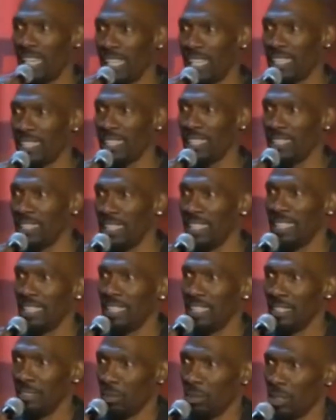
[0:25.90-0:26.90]
I like it in,
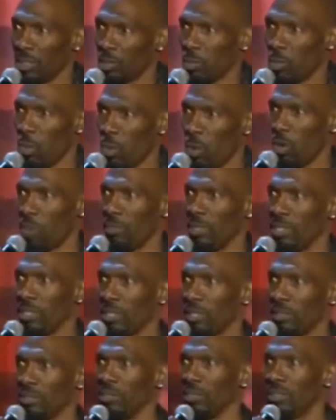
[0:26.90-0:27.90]
when it's warm, you
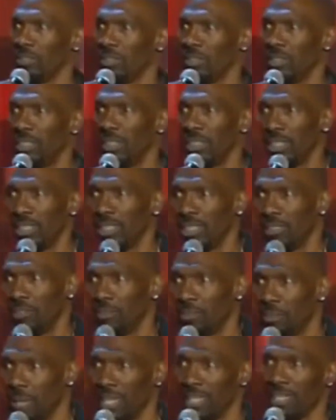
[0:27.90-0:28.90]
know?
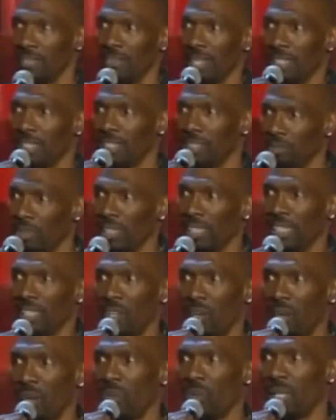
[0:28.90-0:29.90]
Where I live at, it's really
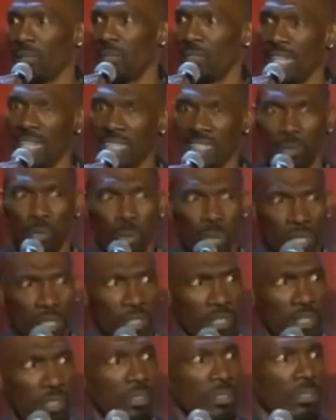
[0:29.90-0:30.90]
cold. I don't like the
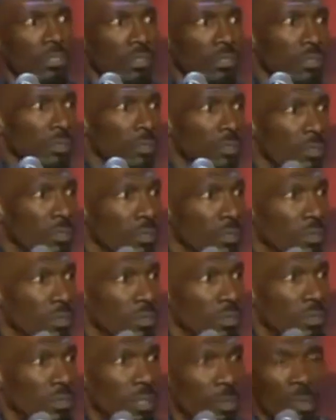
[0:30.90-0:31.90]
winter.
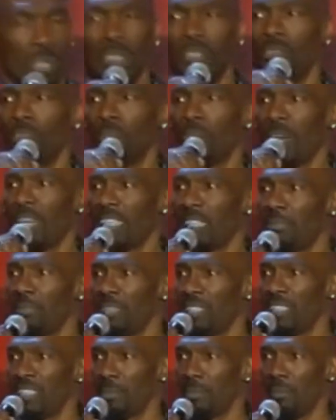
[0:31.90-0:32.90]
The winter reminds
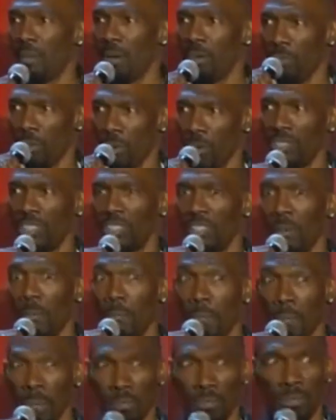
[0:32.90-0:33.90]
me of some of my worst
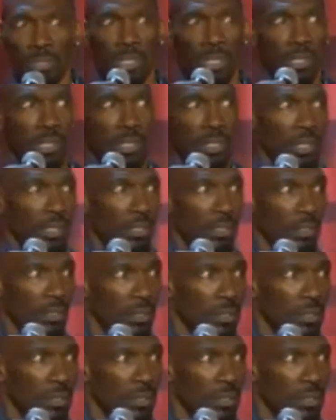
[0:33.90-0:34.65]
memories,